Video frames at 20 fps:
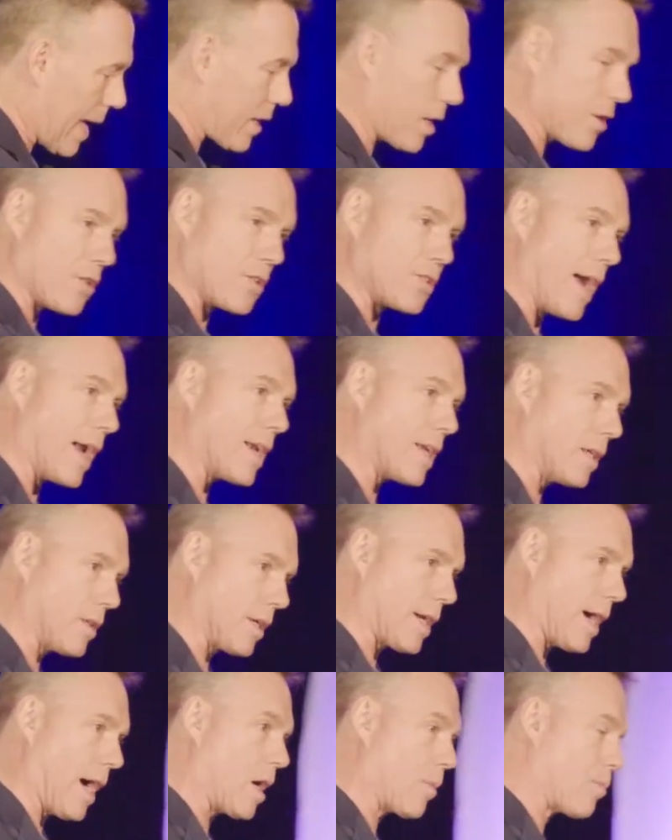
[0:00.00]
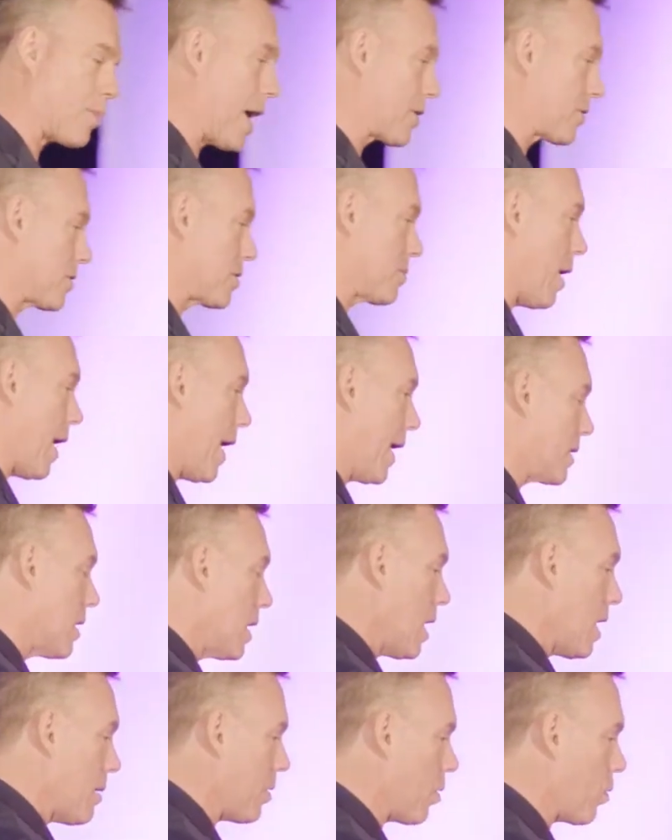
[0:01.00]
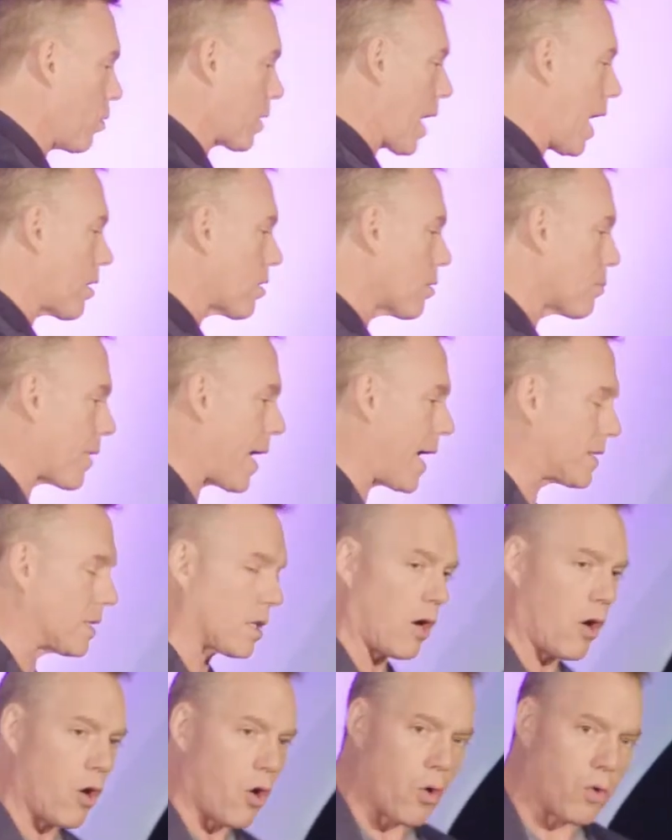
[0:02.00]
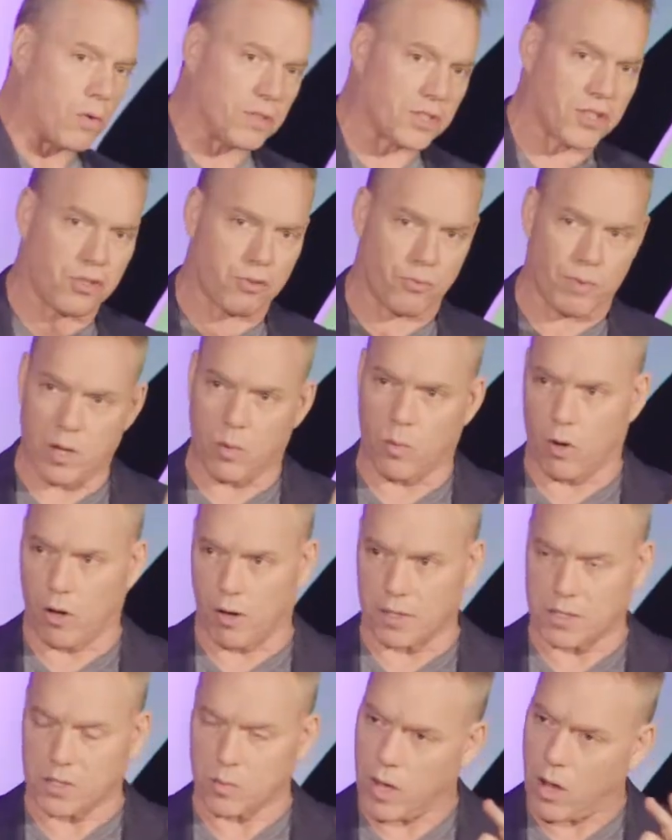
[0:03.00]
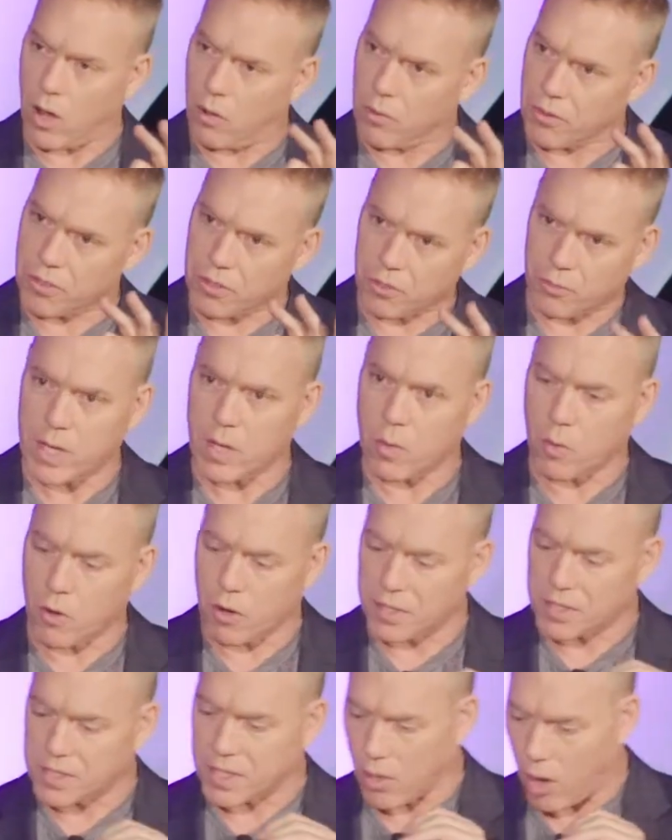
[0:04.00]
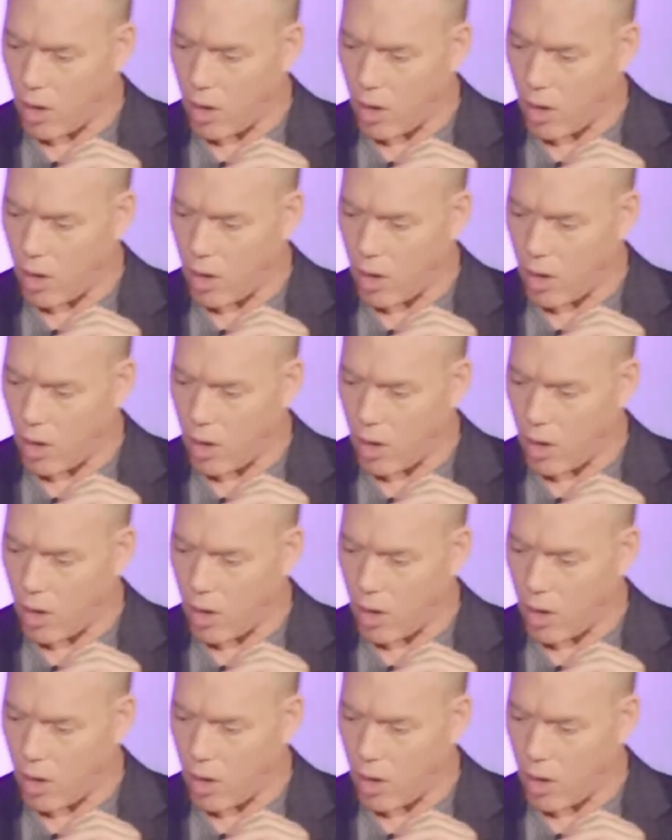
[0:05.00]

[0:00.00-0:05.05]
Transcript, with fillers: lack understanding in the chiropractor's mind, but chiropractic owns three words. We own three words.